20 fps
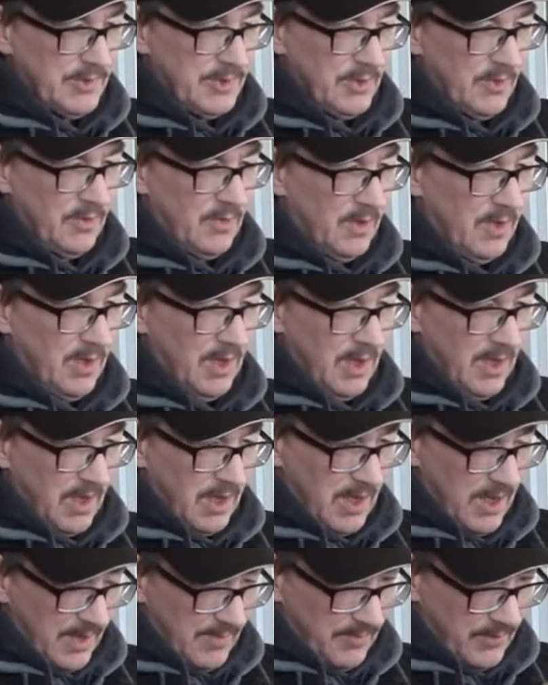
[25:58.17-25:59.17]
So
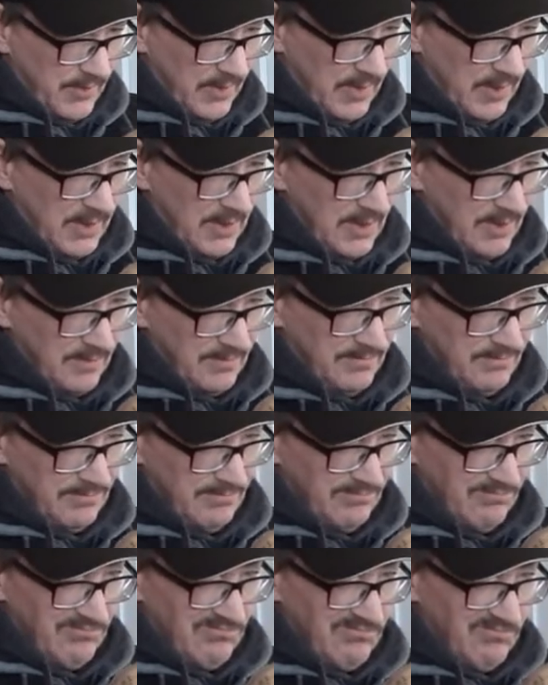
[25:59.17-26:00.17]
I'm thinking,
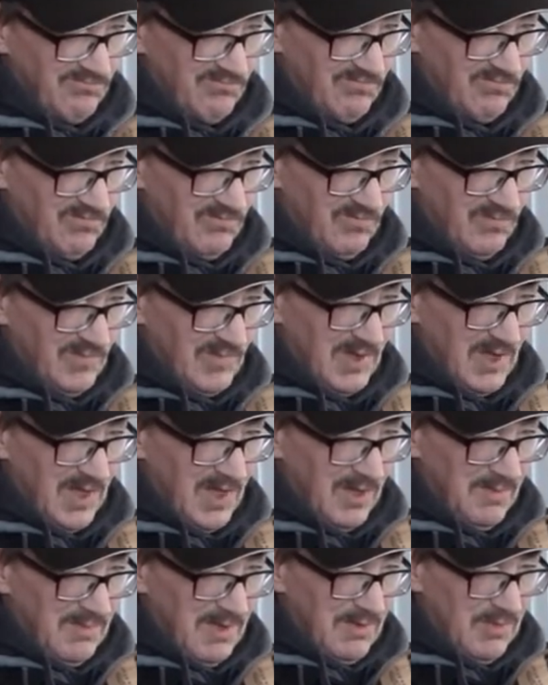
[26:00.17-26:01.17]

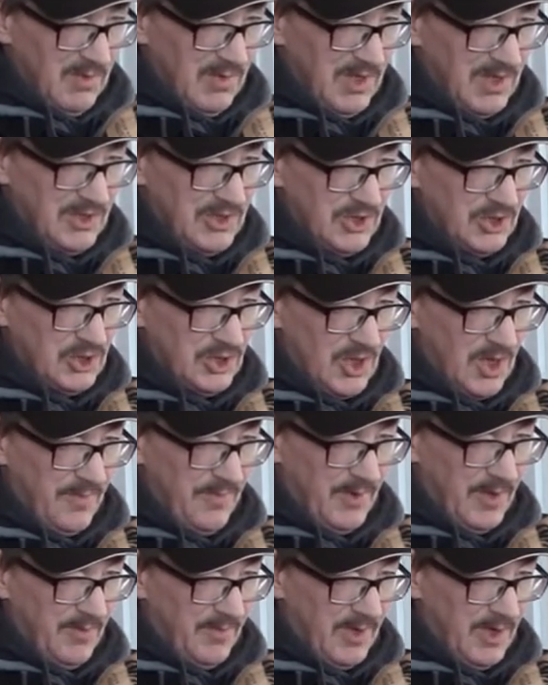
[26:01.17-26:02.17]
maybe we can just
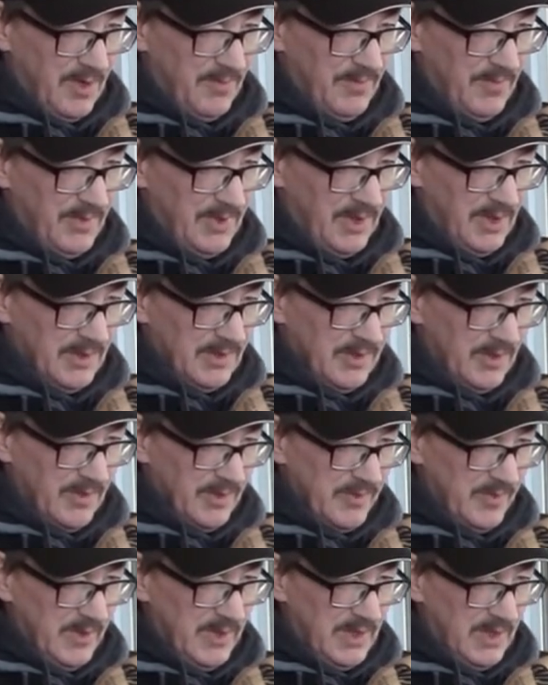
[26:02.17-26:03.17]
sharpen them up. And as
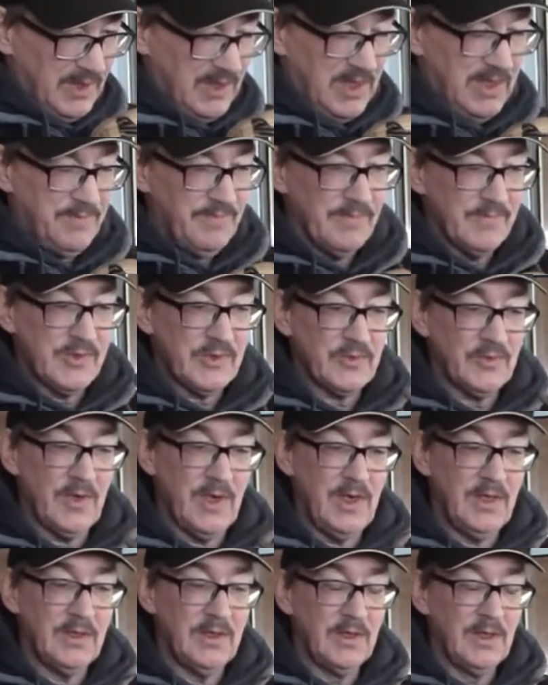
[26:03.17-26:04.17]
long as we can keep them
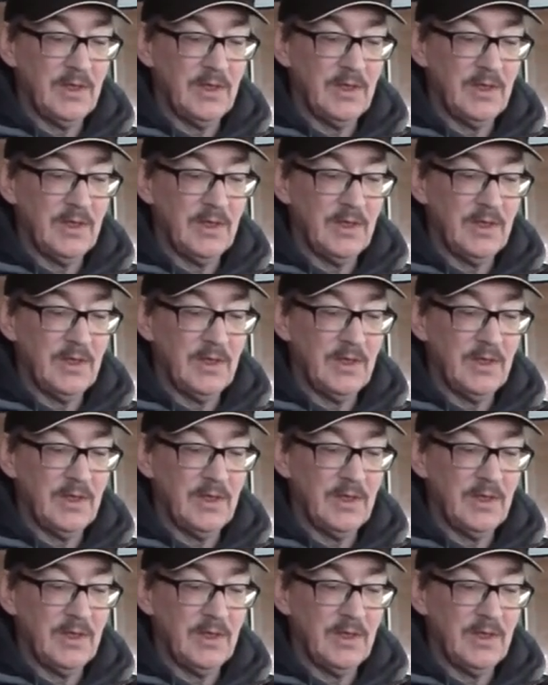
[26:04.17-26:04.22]
straight,